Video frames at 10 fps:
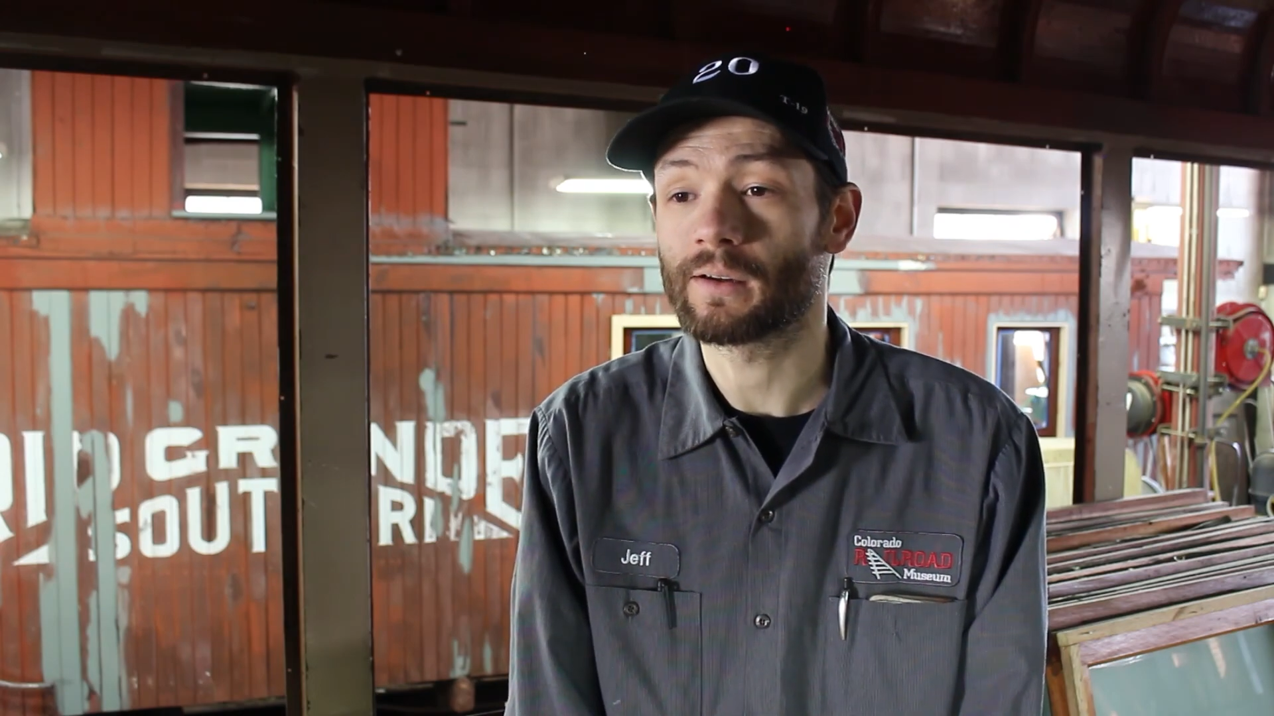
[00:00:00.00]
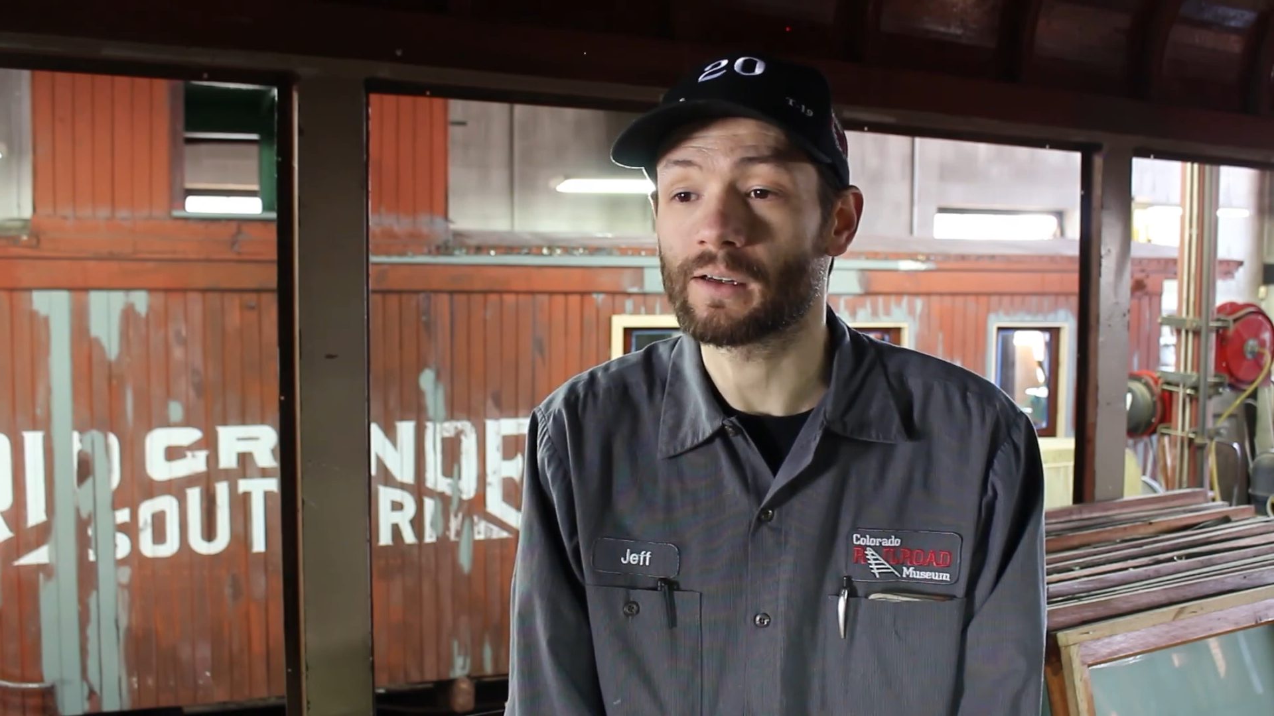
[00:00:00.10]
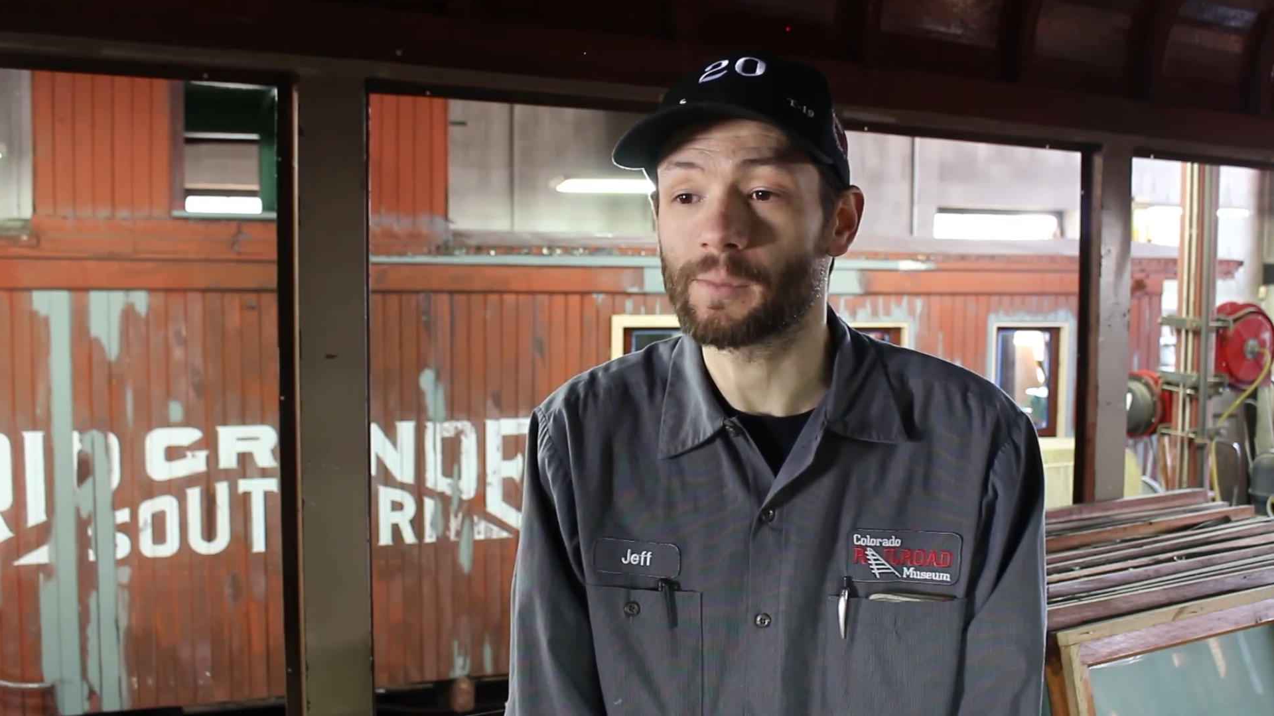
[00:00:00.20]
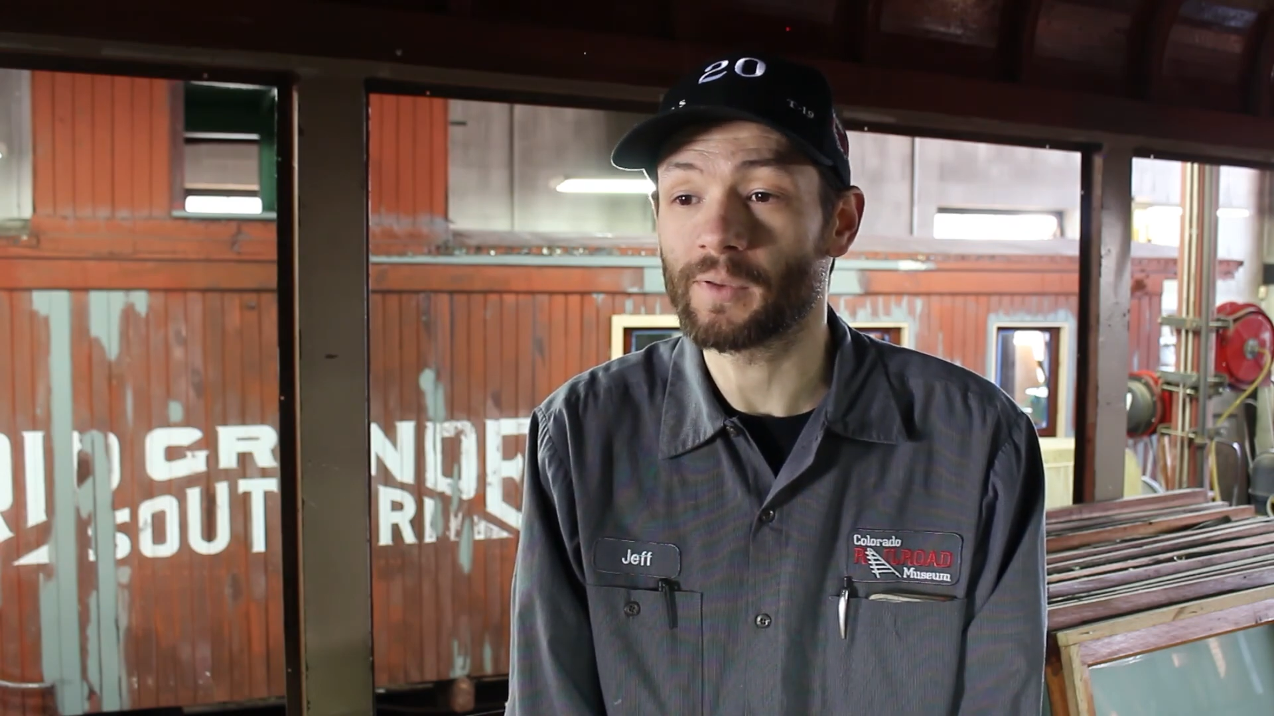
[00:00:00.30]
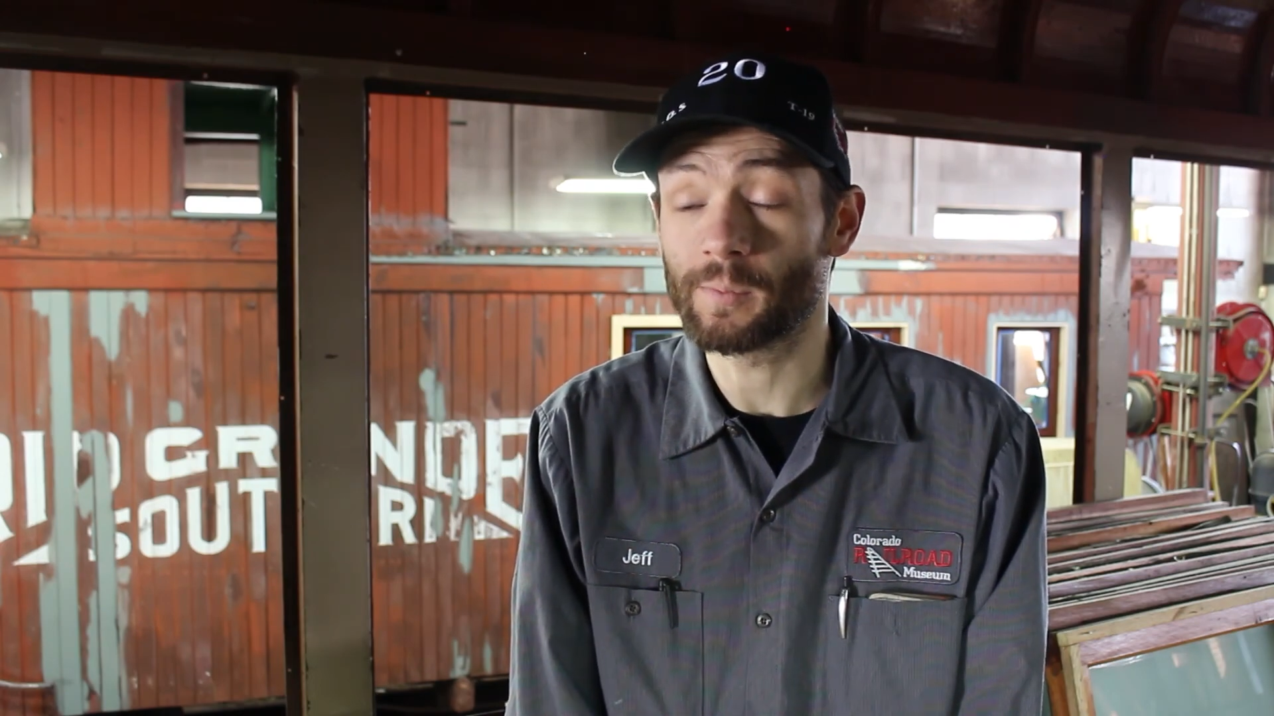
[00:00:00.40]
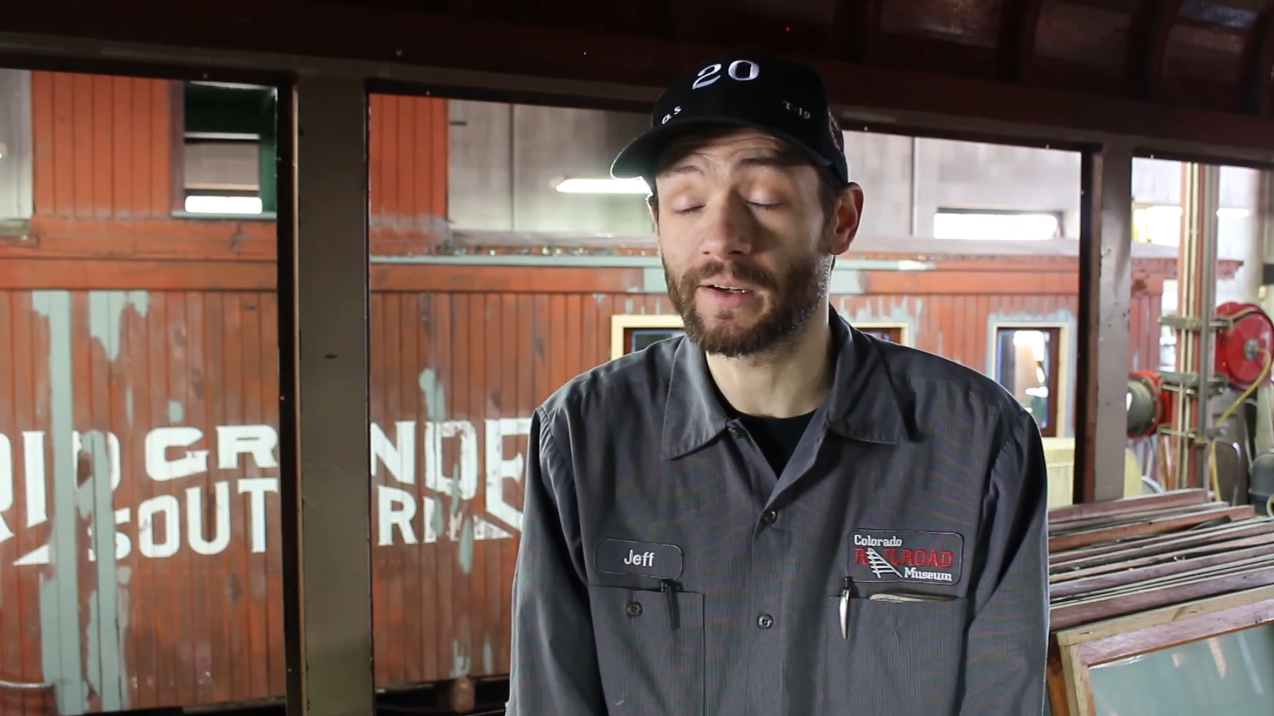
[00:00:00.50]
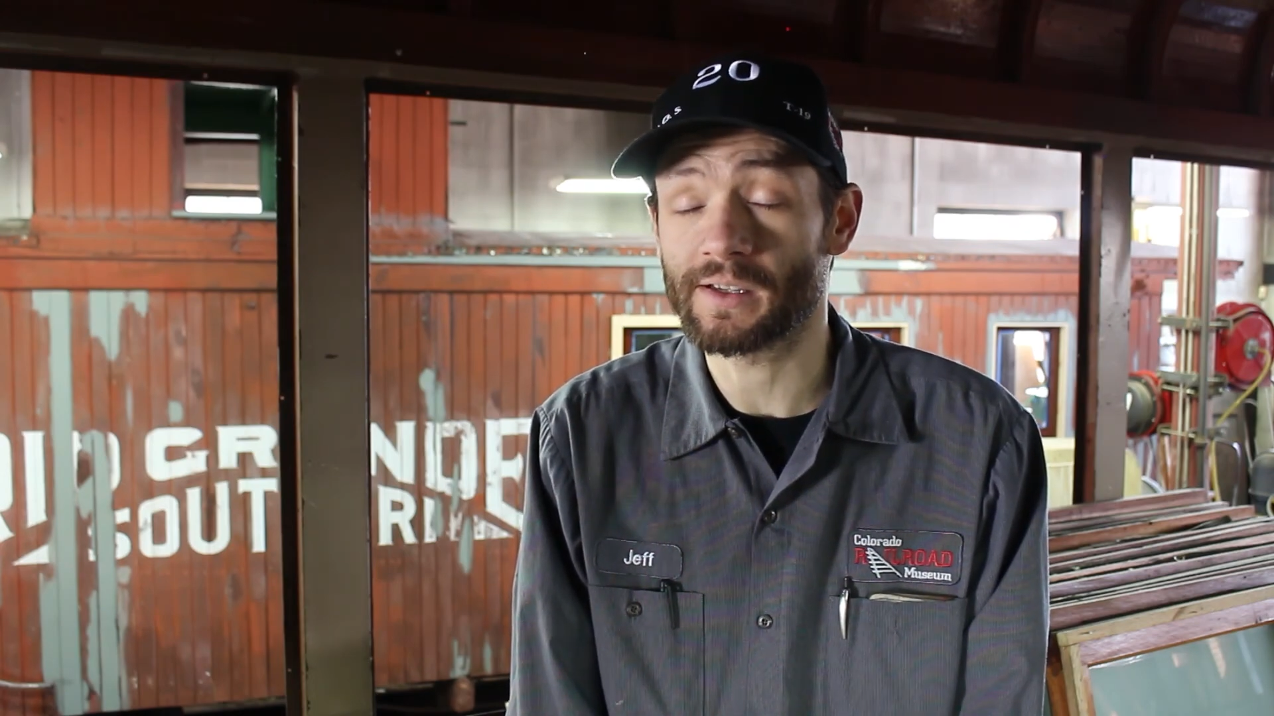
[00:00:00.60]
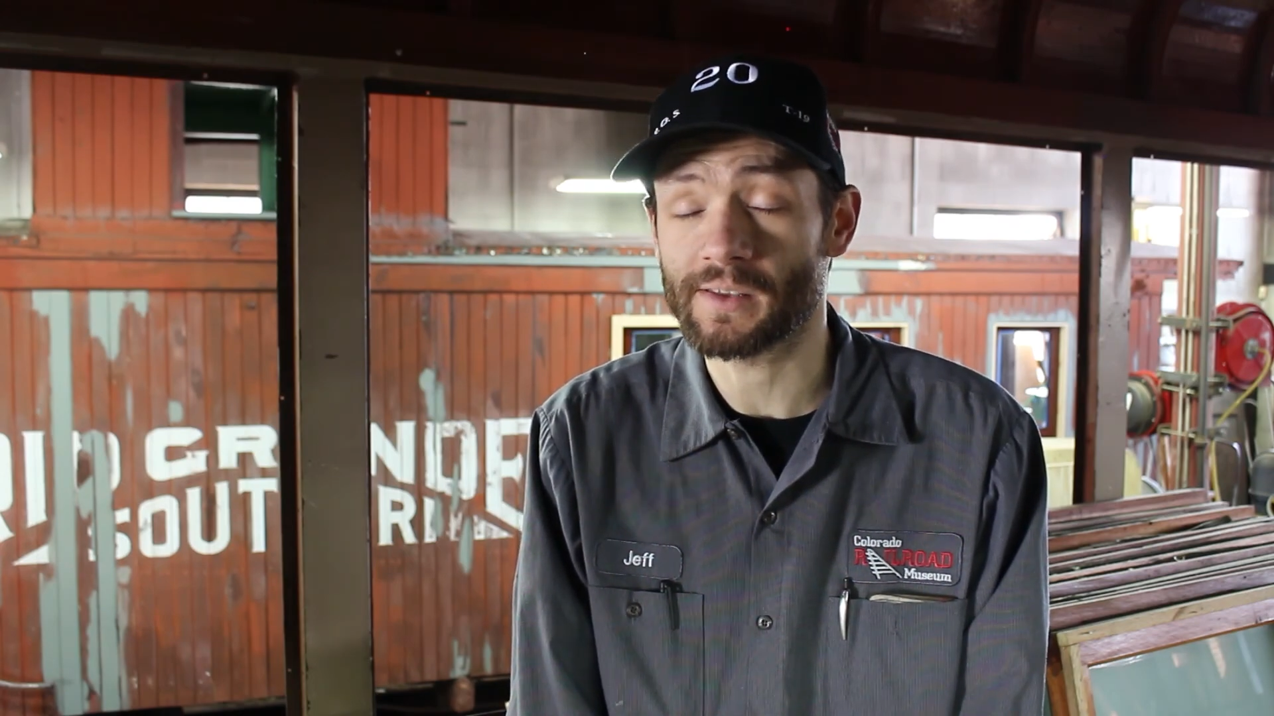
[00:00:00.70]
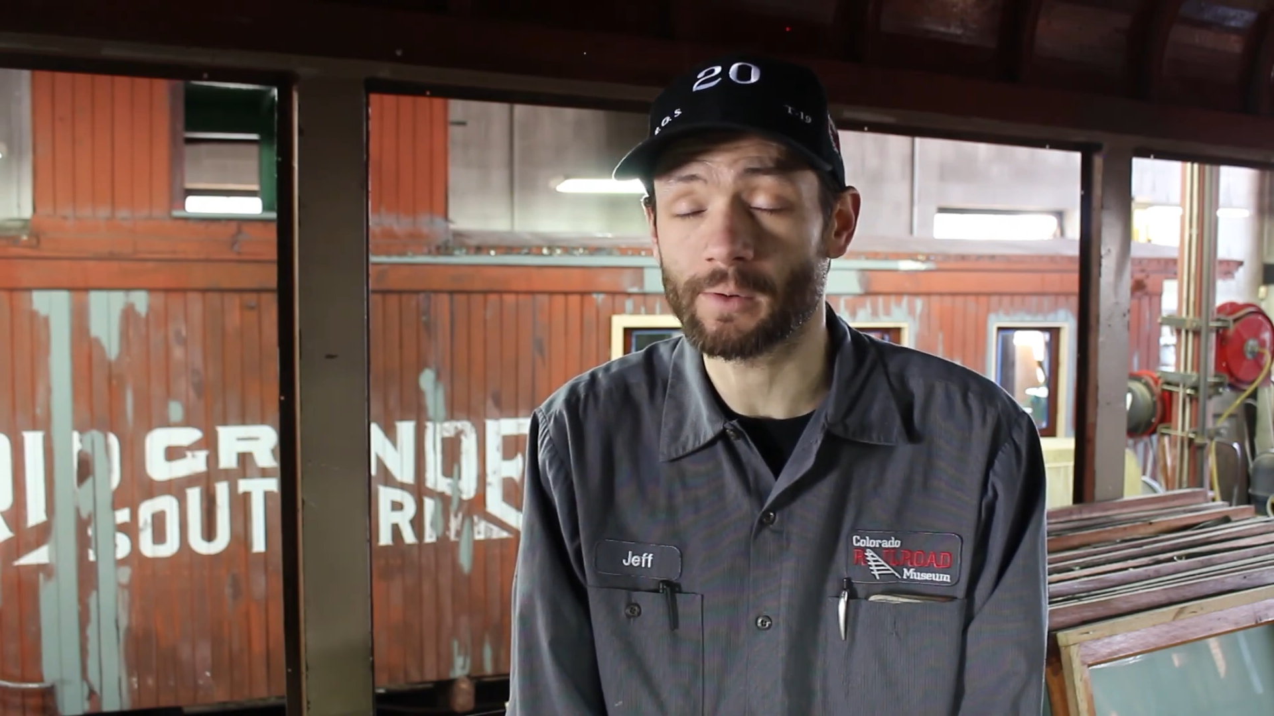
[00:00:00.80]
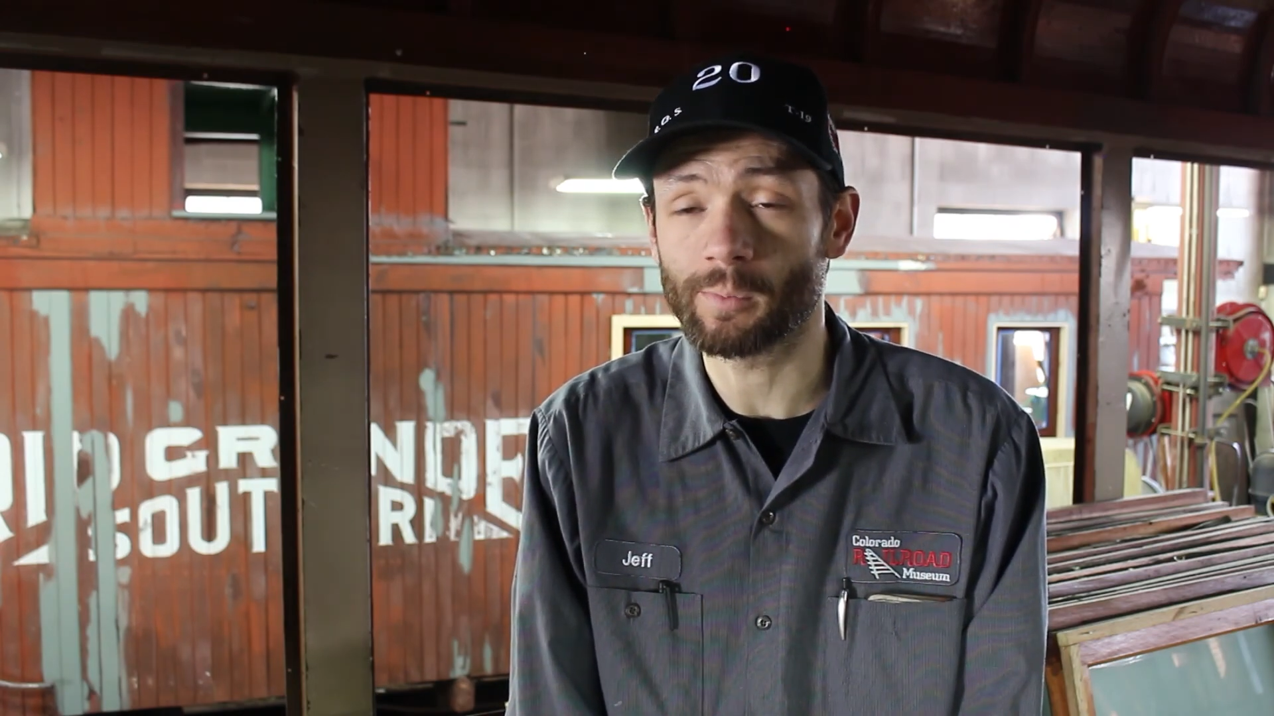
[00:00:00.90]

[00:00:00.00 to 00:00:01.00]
And the biggest thing